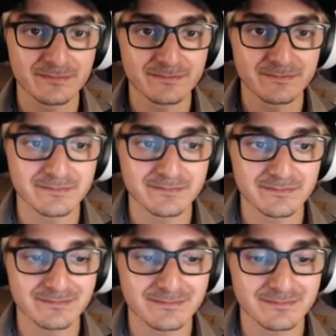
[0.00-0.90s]

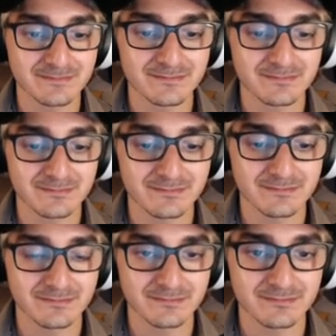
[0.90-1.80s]

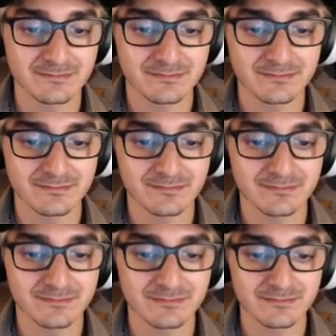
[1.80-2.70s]

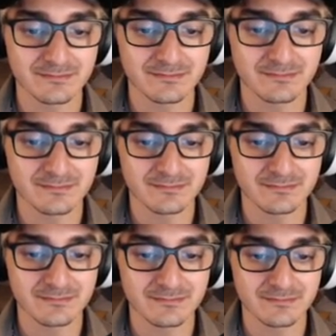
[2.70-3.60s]

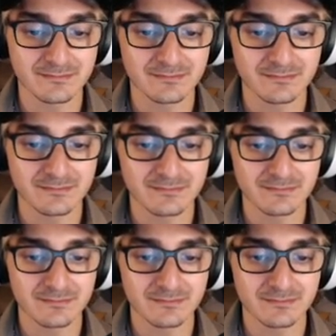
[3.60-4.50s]

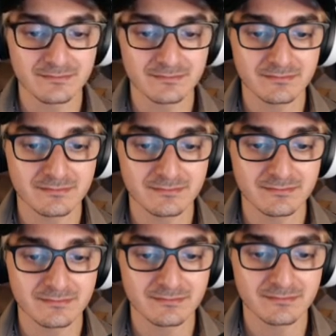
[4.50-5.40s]

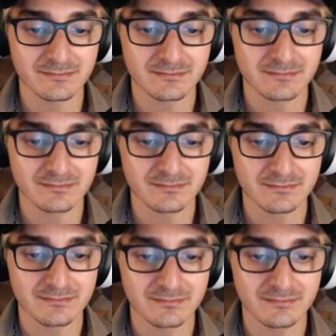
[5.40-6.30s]

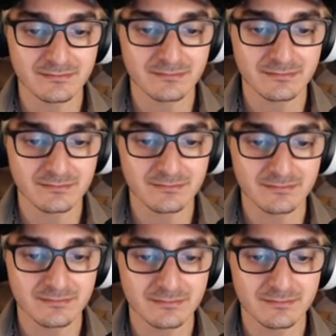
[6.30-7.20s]

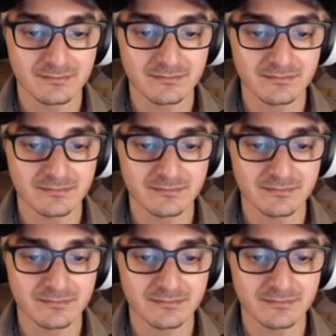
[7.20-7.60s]
The person shown says nothing.